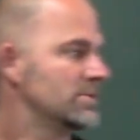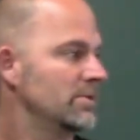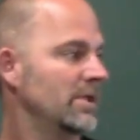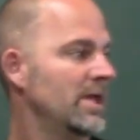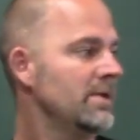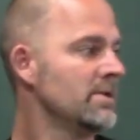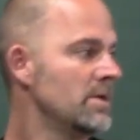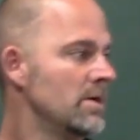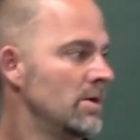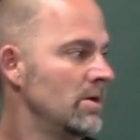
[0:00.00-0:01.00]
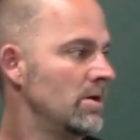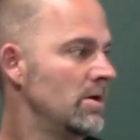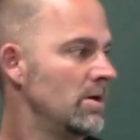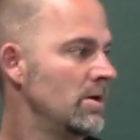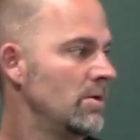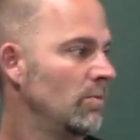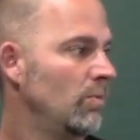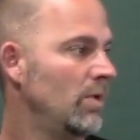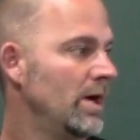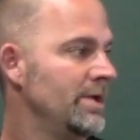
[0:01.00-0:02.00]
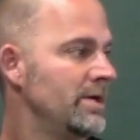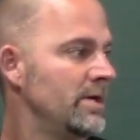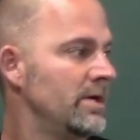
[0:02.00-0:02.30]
do it again. 1,